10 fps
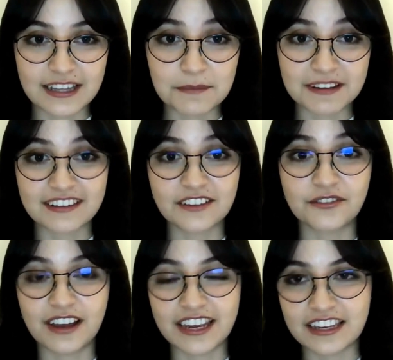
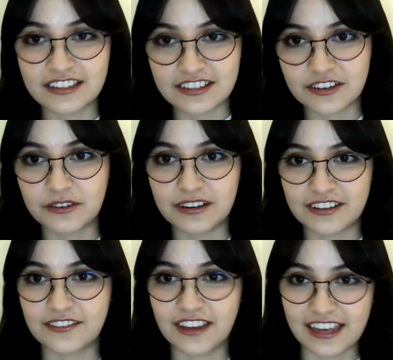demystifying
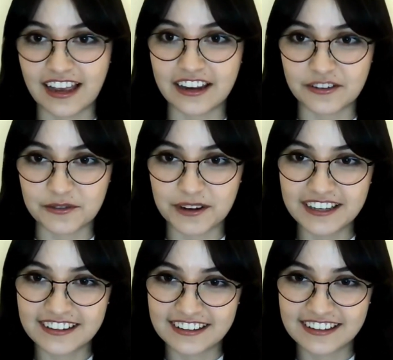generative AI,
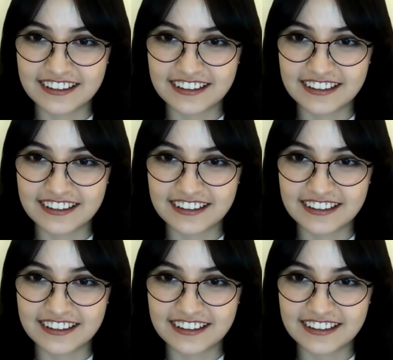right?